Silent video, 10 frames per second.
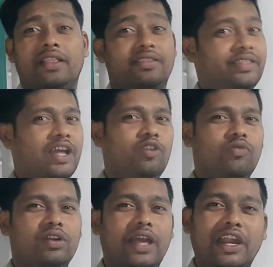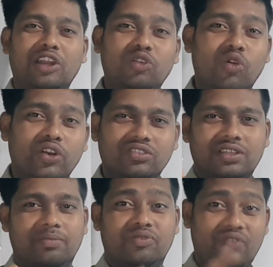then we will directly go into
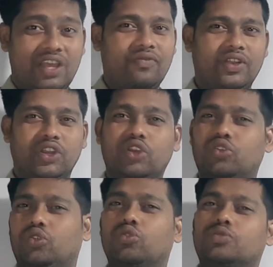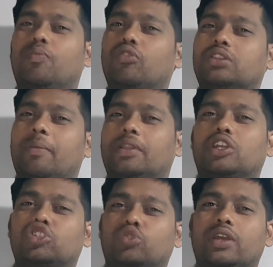sums where we need to use both the
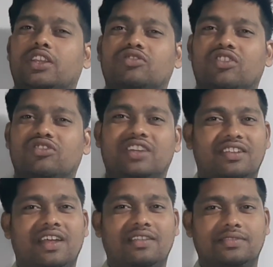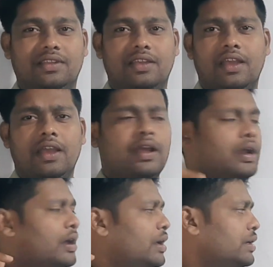methods together so to get the answer.
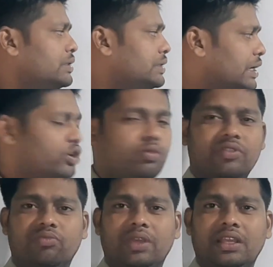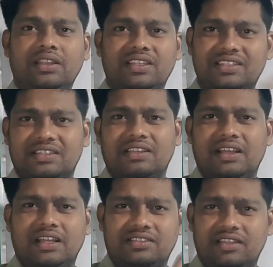Stay tuned with me. This
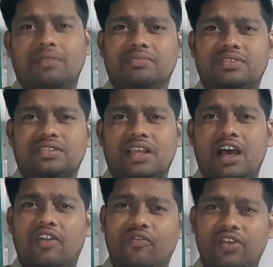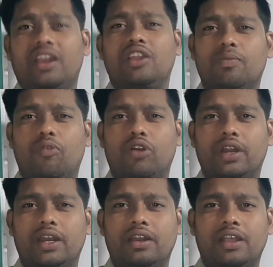sums are very
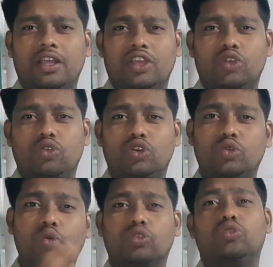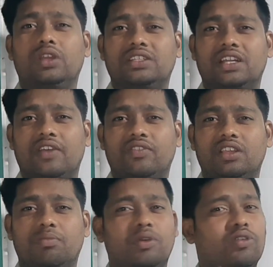important. You need to go through each and
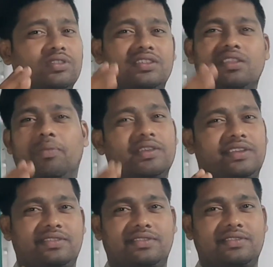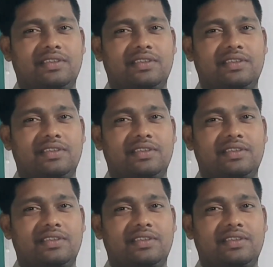everything, because these are the basics.